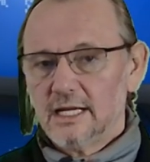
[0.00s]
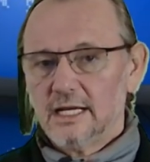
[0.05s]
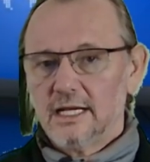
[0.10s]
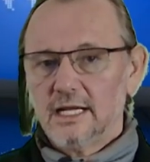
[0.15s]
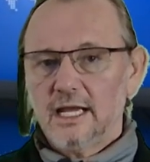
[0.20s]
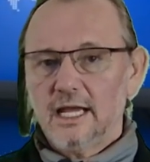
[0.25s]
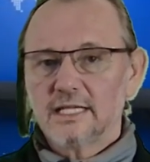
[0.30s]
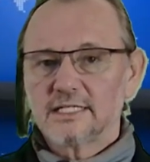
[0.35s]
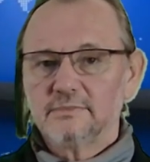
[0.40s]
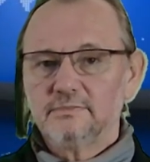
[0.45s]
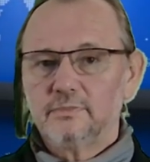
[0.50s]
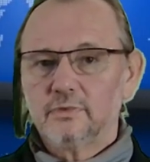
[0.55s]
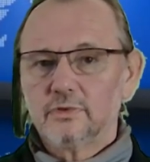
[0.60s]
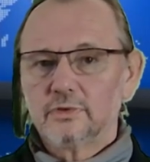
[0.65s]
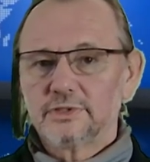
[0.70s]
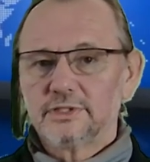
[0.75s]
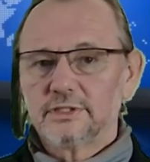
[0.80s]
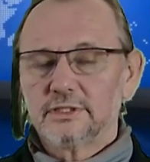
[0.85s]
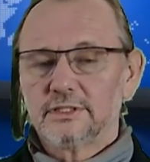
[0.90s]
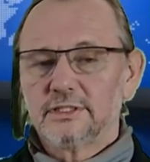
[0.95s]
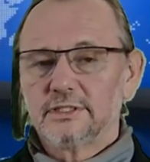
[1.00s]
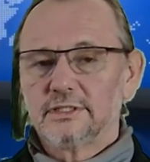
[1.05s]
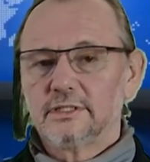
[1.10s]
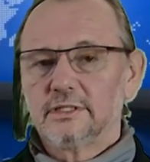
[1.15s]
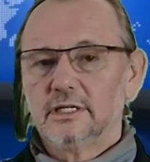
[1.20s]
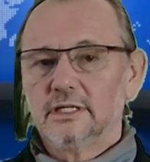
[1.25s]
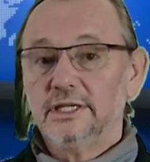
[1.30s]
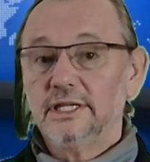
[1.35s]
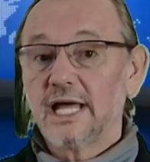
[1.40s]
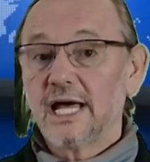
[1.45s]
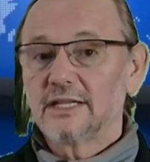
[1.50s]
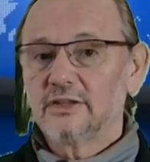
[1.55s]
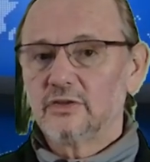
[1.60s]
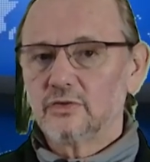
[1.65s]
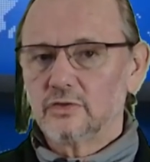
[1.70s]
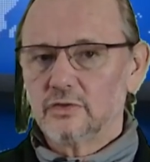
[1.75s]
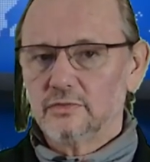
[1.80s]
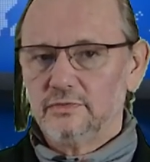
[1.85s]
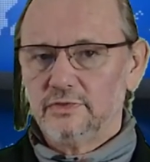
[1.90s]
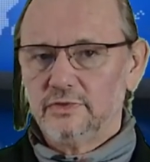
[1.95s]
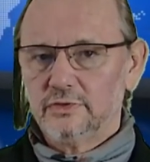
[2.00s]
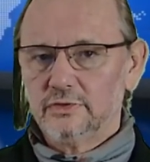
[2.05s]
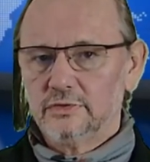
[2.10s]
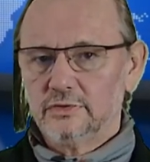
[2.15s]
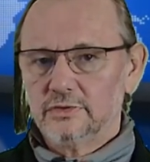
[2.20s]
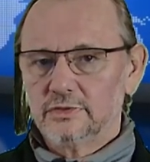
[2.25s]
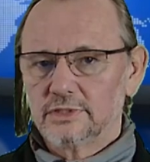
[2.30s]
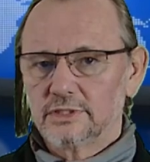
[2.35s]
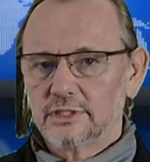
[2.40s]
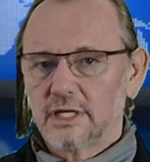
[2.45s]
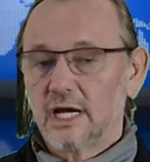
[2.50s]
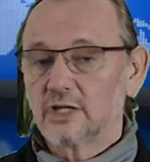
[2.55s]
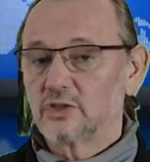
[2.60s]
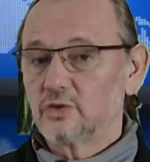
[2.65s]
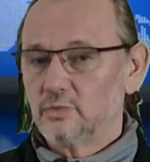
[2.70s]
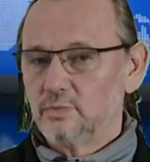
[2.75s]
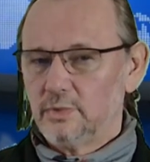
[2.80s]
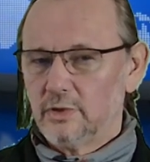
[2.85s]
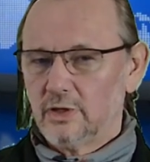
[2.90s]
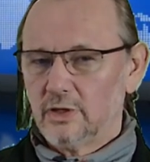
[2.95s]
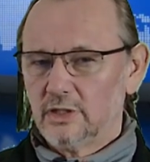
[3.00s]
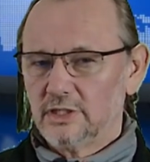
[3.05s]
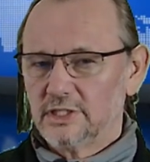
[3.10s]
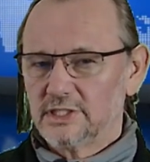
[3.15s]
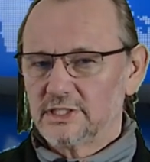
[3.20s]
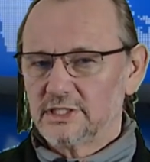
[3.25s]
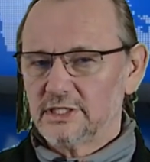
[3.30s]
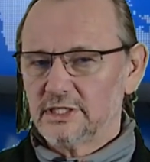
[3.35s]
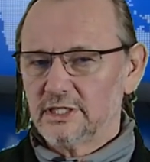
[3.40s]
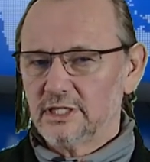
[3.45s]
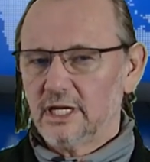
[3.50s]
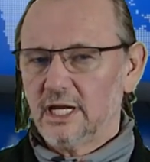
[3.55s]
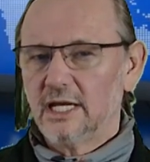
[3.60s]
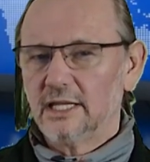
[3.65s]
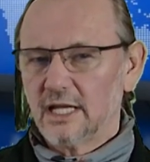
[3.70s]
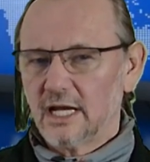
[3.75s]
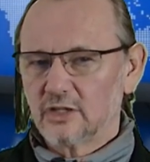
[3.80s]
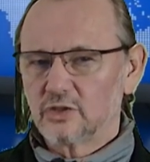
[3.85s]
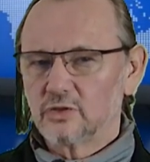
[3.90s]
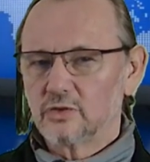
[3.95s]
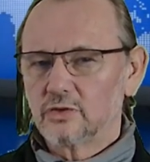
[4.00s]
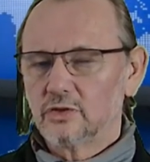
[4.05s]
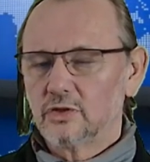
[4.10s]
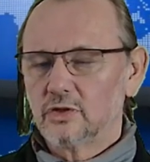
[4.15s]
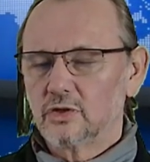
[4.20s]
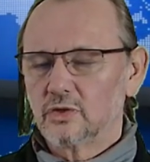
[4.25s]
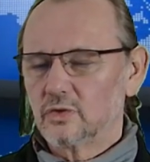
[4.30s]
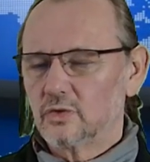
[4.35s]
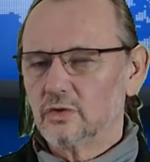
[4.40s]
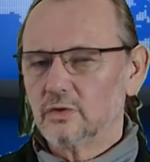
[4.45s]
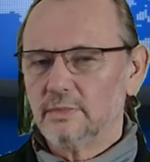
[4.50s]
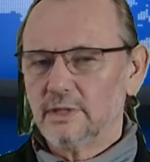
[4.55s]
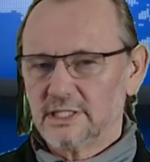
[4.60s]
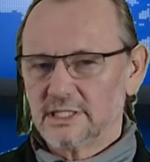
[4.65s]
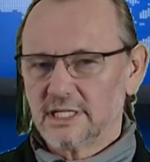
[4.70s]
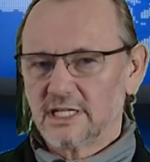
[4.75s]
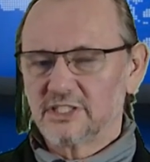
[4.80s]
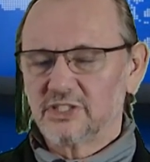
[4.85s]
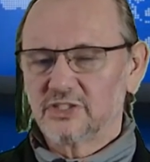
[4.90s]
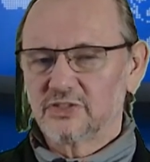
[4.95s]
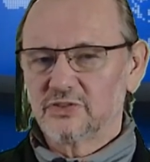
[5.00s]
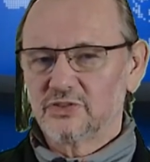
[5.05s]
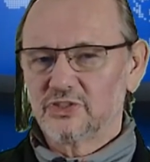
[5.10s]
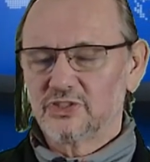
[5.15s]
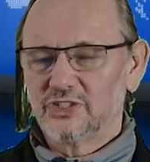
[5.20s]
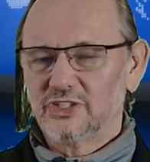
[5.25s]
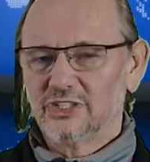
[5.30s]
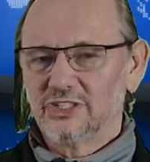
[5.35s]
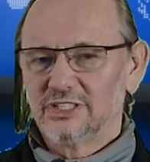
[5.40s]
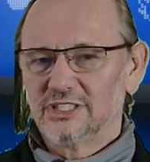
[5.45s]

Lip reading: It's important not to confuse Azure Policy and Azure Role-Based Access Control.